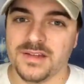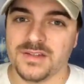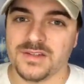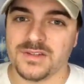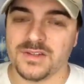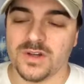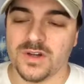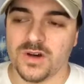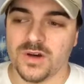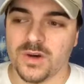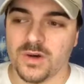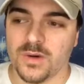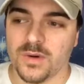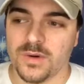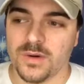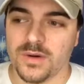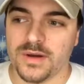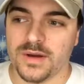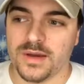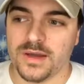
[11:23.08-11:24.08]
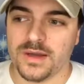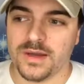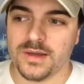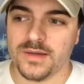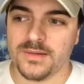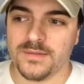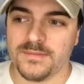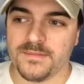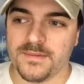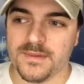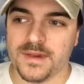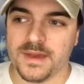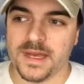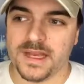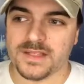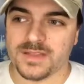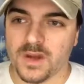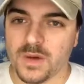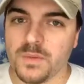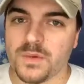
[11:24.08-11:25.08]
So
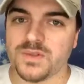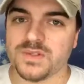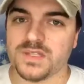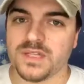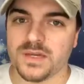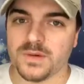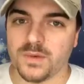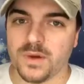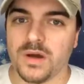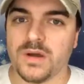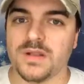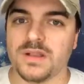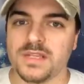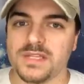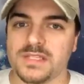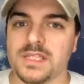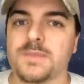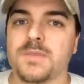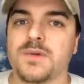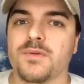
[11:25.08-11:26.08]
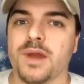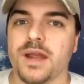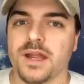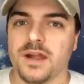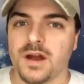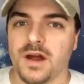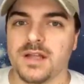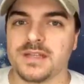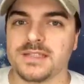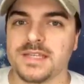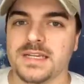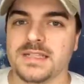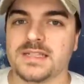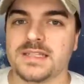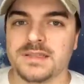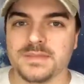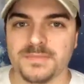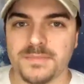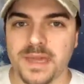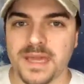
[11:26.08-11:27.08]
it's almost like, well, at least let me write content
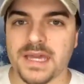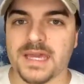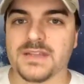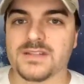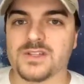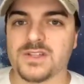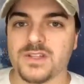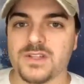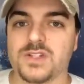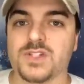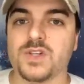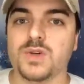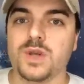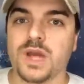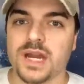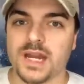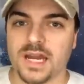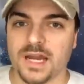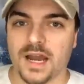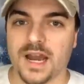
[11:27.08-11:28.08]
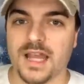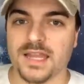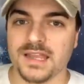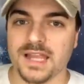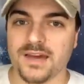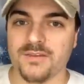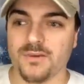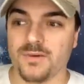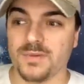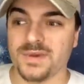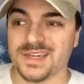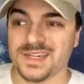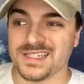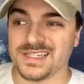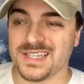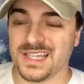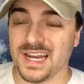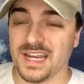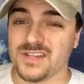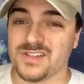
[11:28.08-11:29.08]
to make it to the $2.99 level because
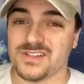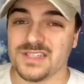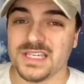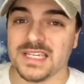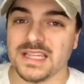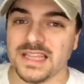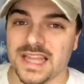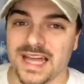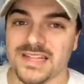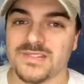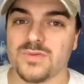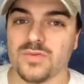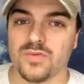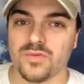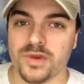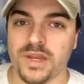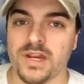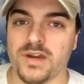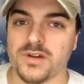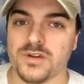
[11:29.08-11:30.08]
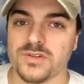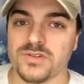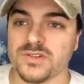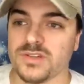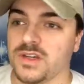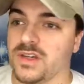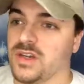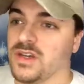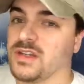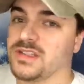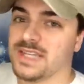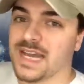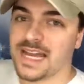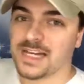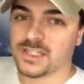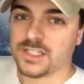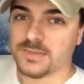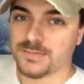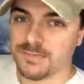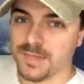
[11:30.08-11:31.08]
then I just need less readers to
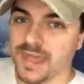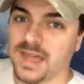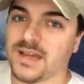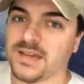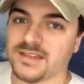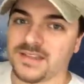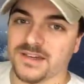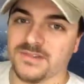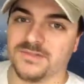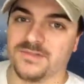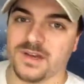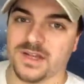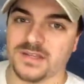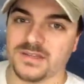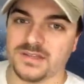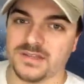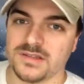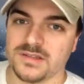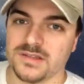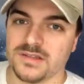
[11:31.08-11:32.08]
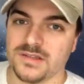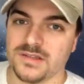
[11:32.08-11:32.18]
actually make a difference.